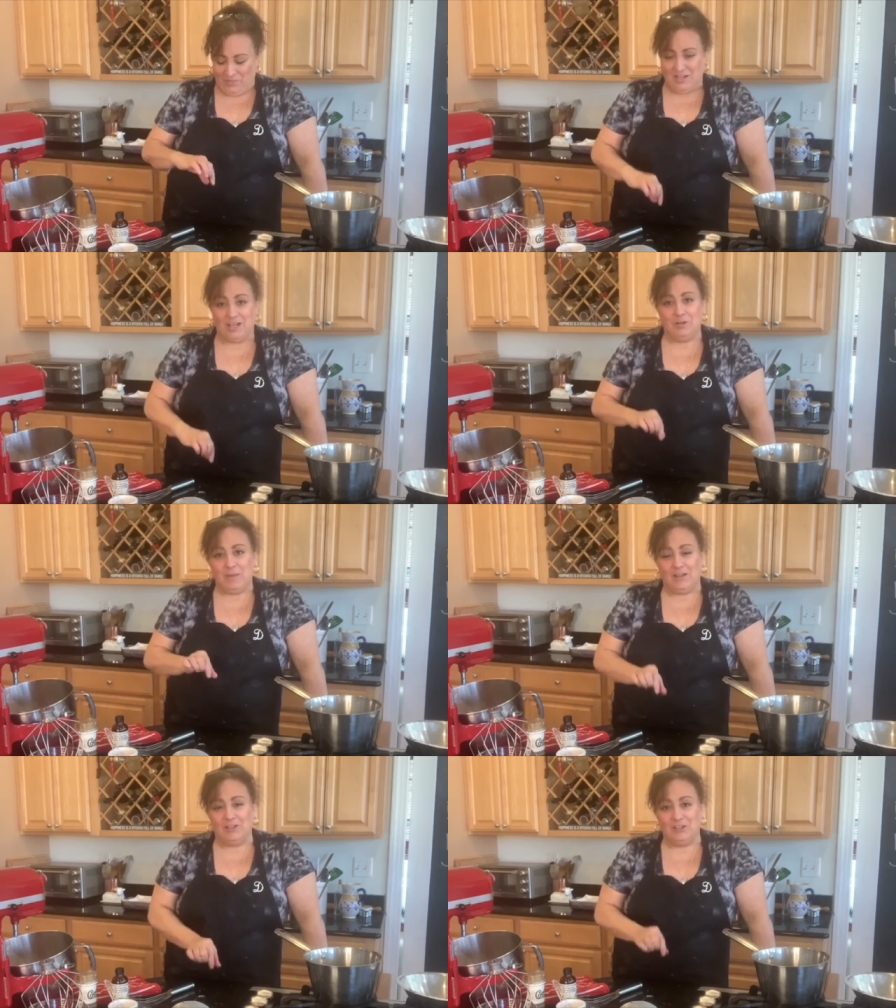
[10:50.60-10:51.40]
Cut them
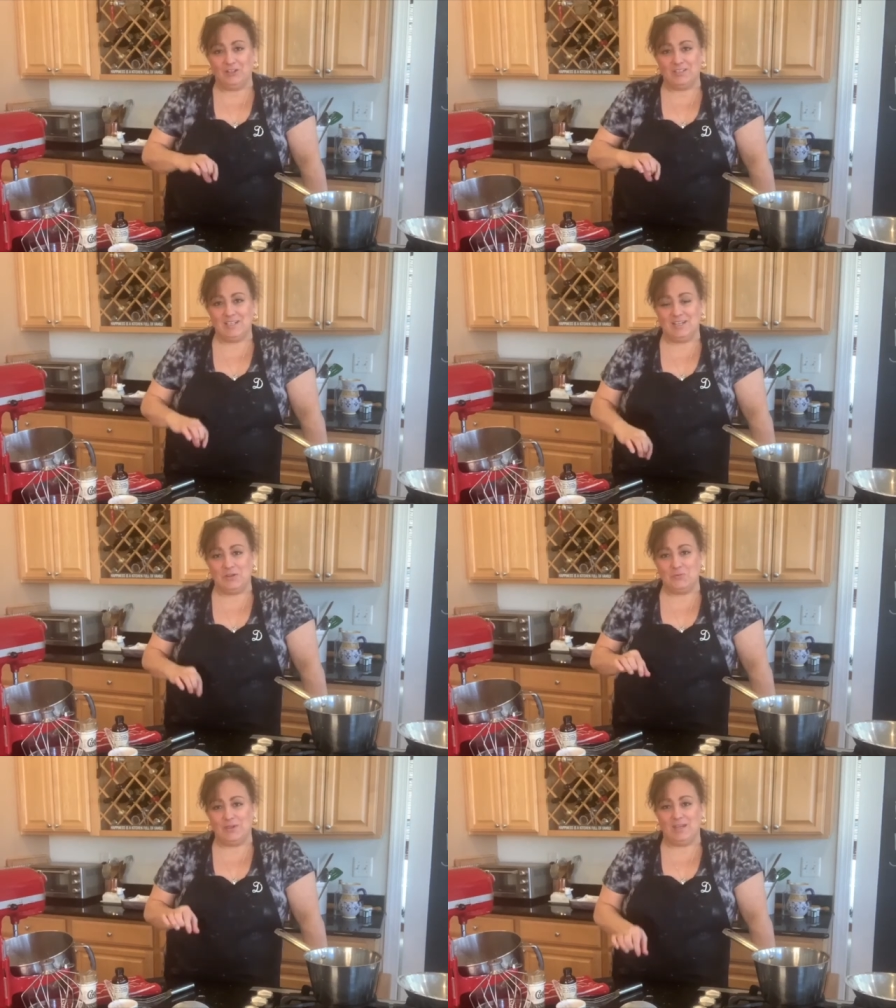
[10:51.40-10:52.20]
out in little
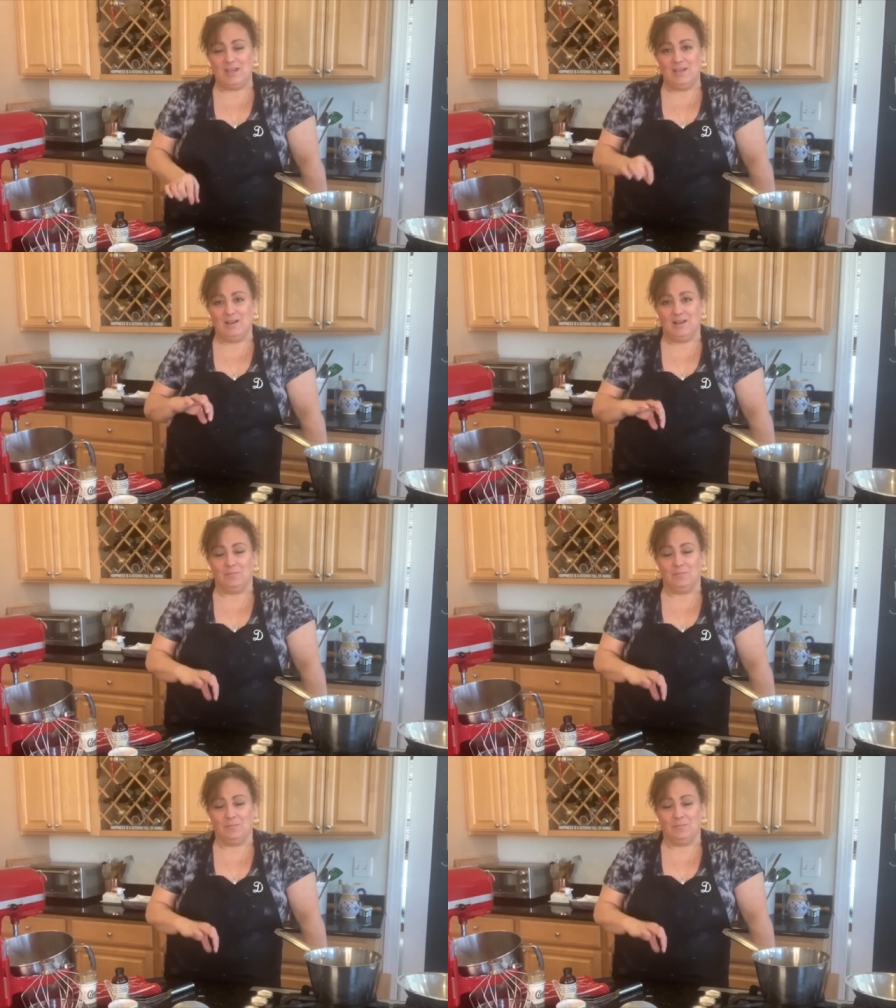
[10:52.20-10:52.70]
teeny weeny